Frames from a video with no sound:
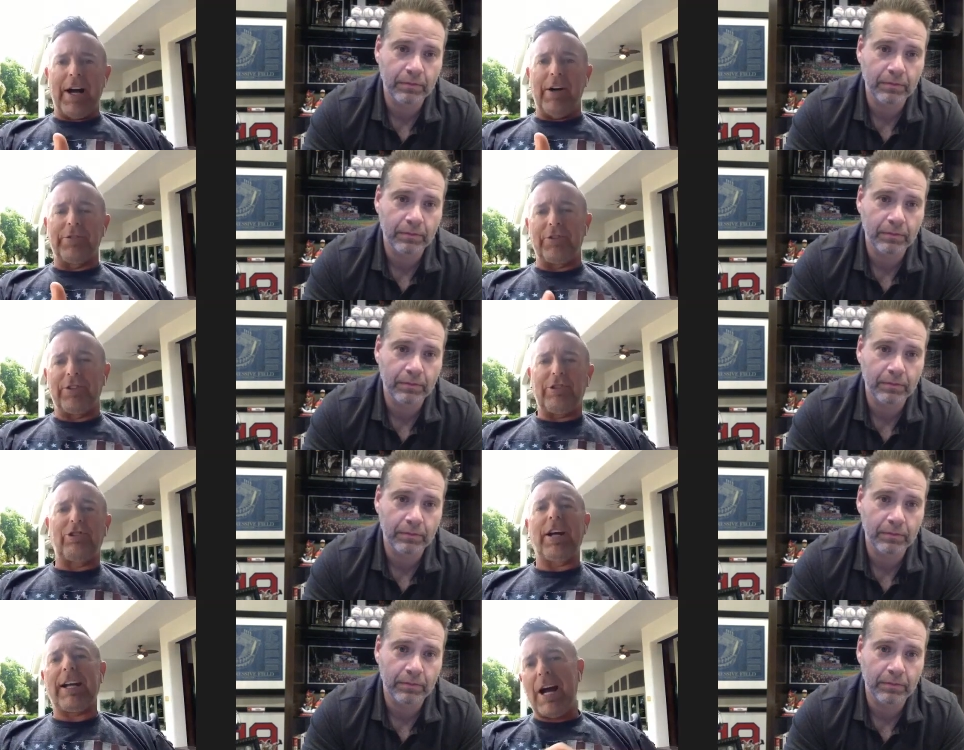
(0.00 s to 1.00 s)
Speaker 1: out their
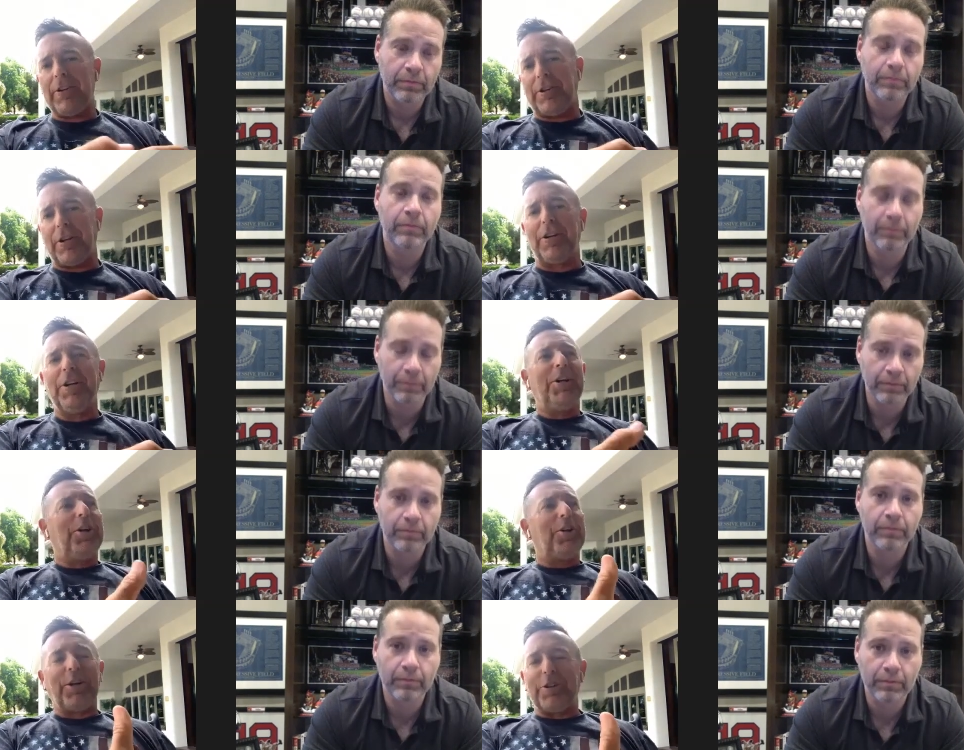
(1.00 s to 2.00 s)
houses. Let's check out
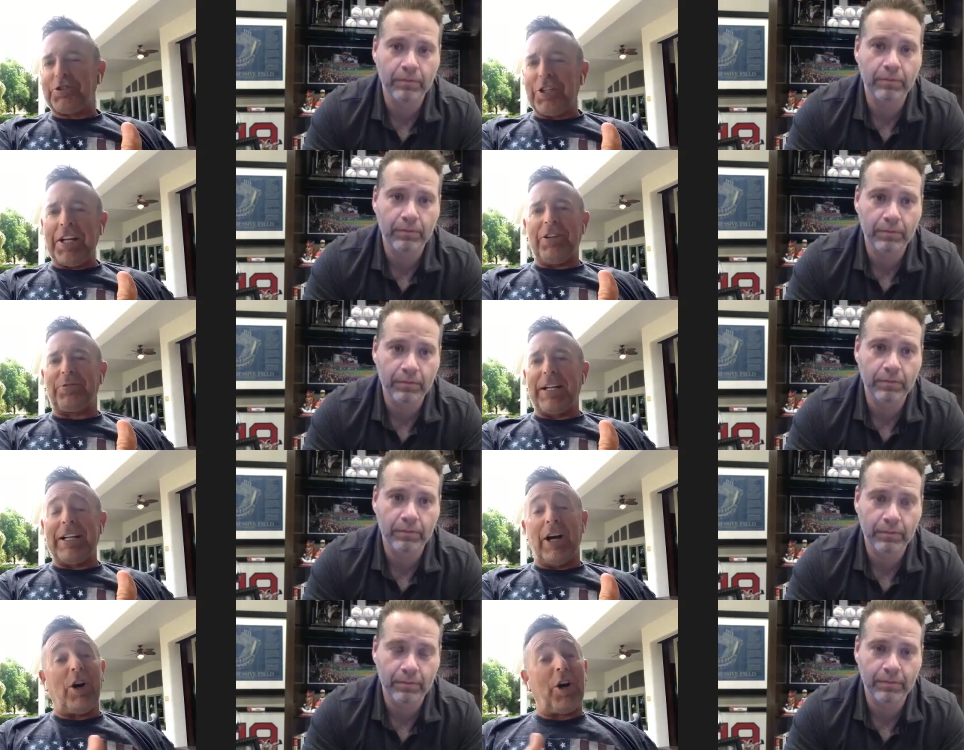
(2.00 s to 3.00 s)
their, their
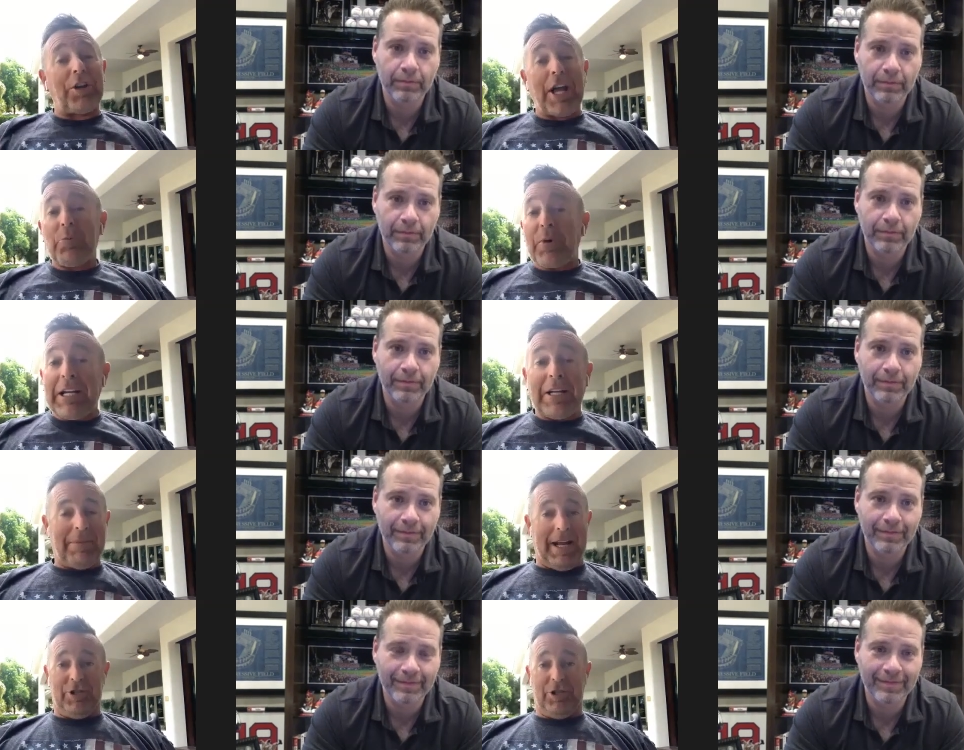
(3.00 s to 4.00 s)
scenes right now. Are they
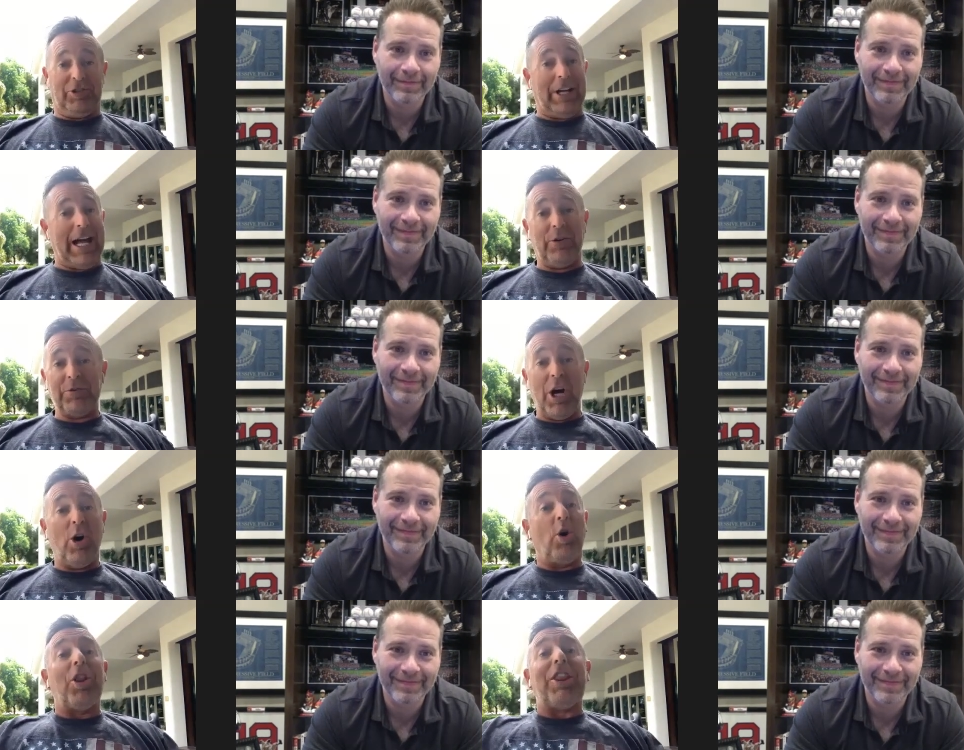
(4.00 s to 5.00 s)
renting mansions? I
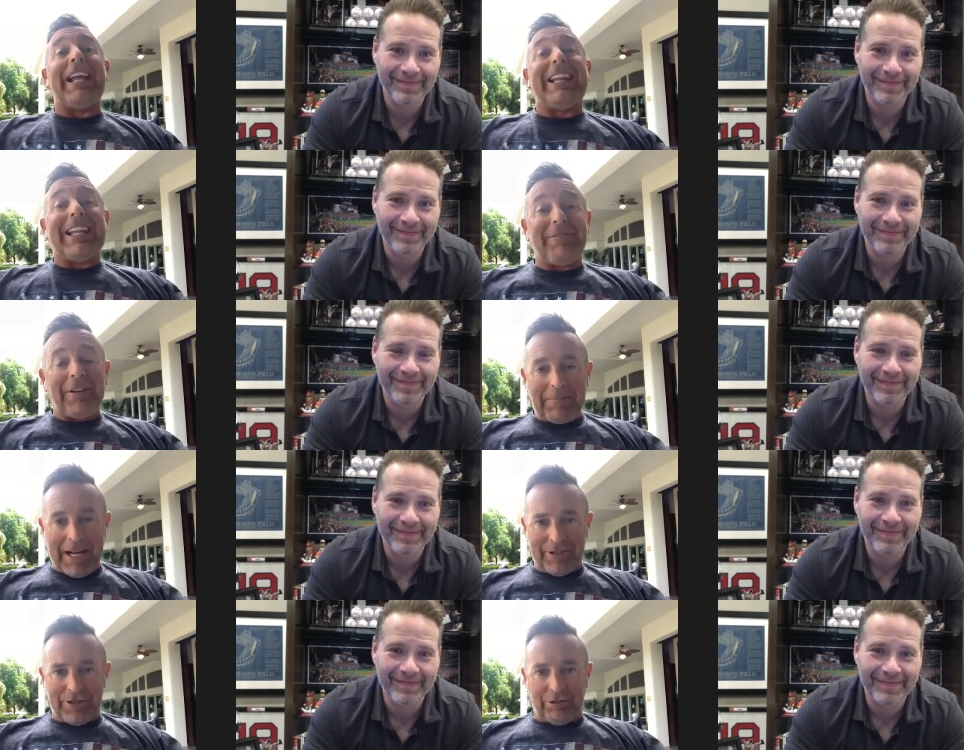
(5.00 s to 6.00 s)
don't know. They
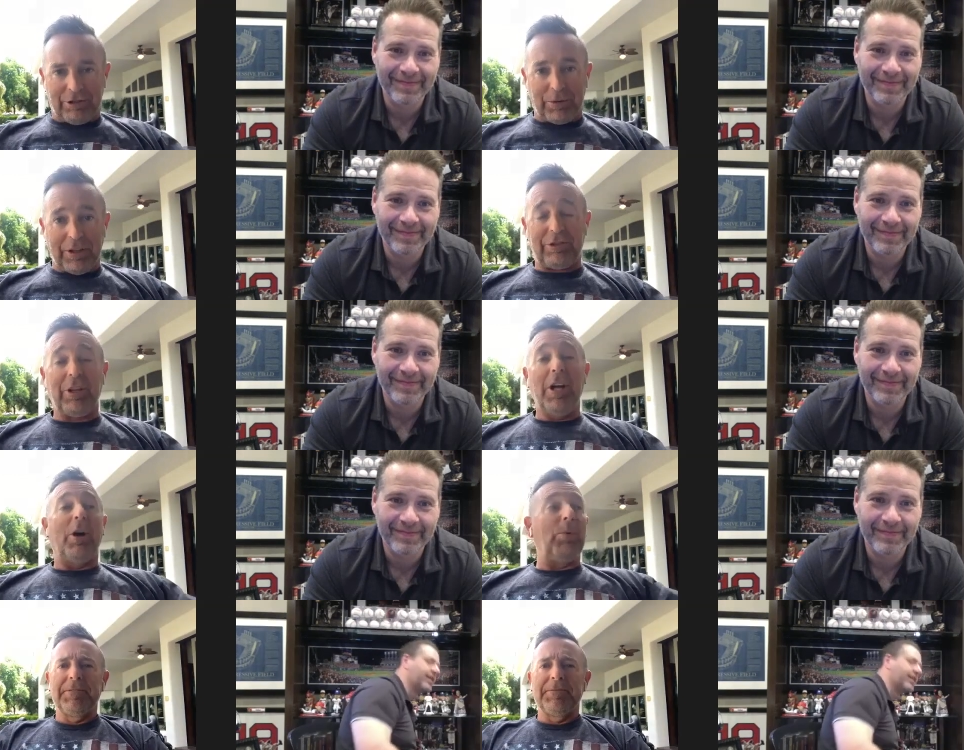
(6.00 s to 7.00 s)
live
Speaker 2: in mansions,
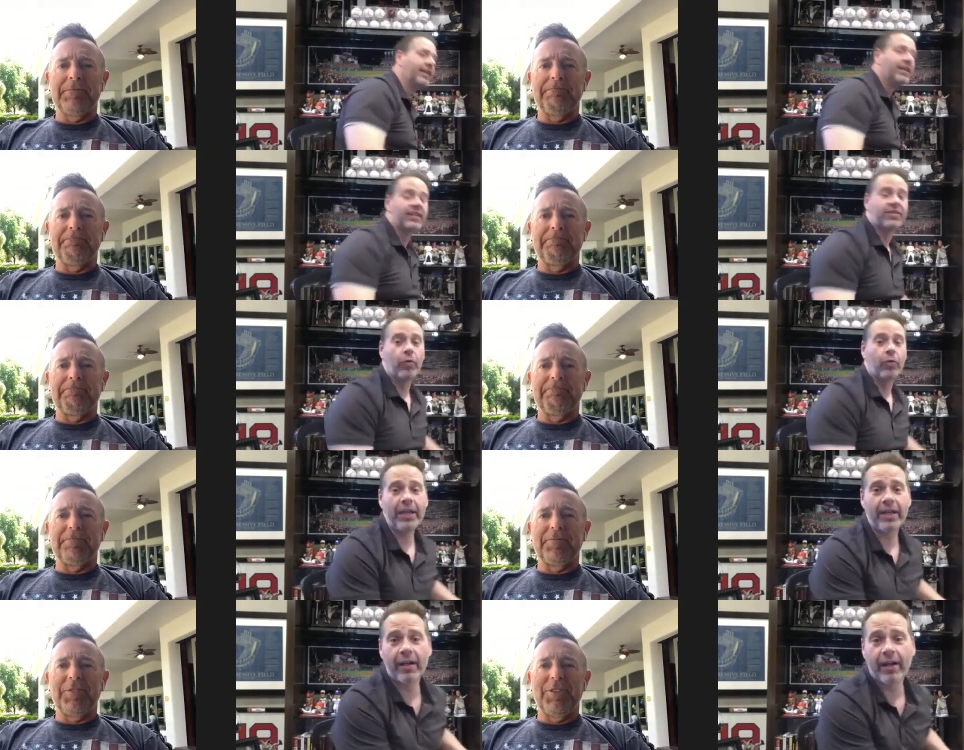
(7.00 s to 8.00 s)
Chris. Listen, we'll be
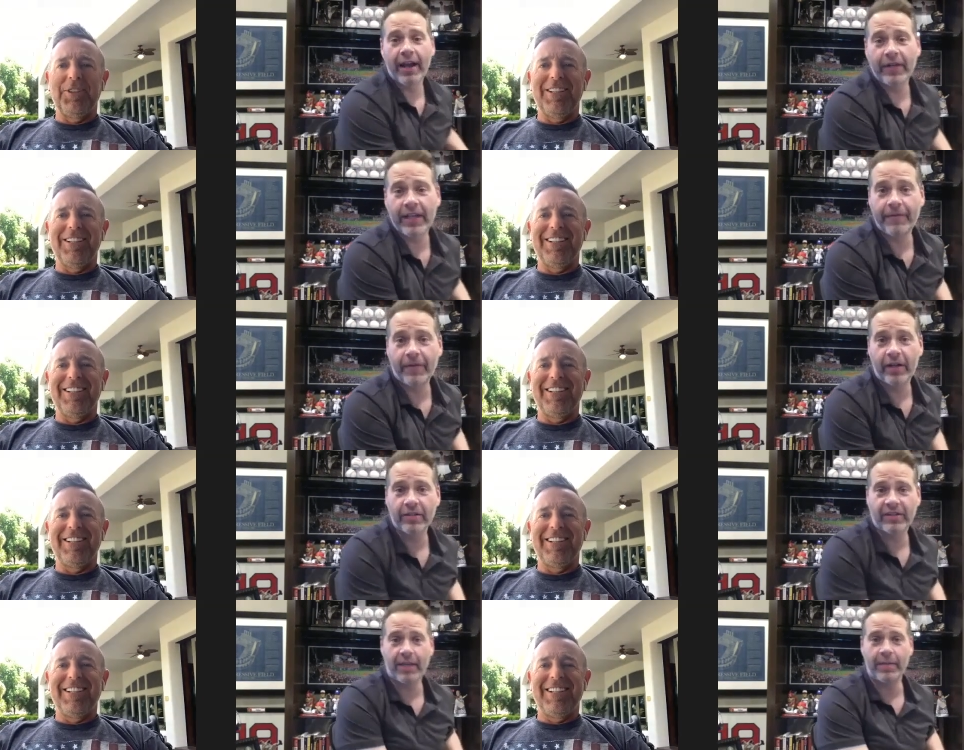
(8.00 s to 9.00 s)
here every day for
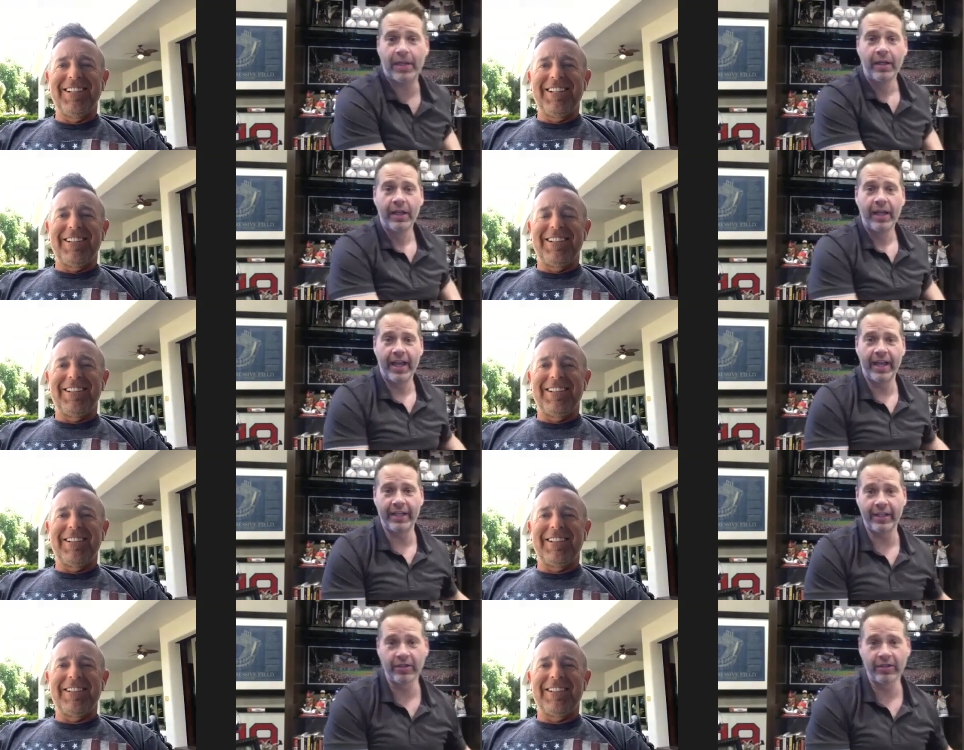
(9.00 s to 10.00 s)
entertainment. And
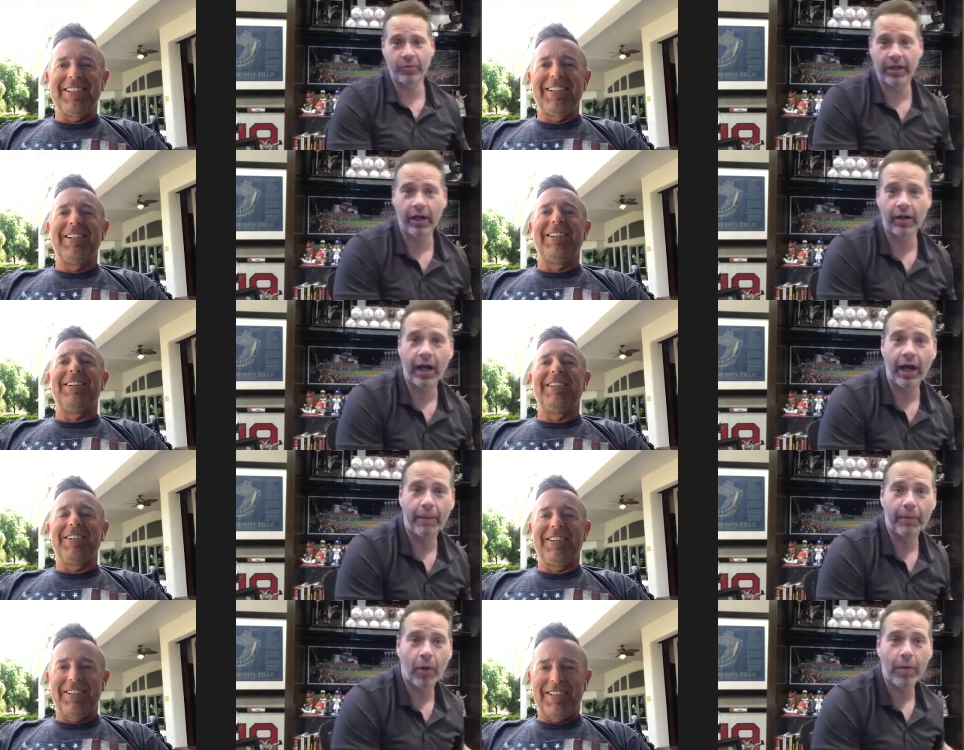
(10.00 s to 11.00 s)
here's what our uh,
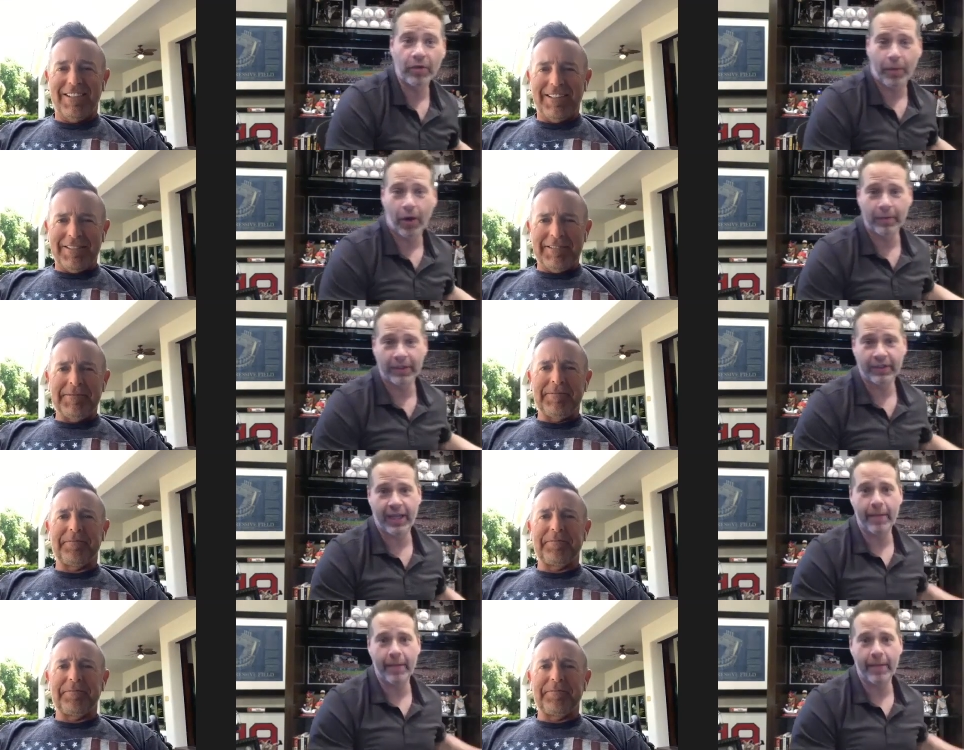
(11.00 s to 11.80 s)
promo department came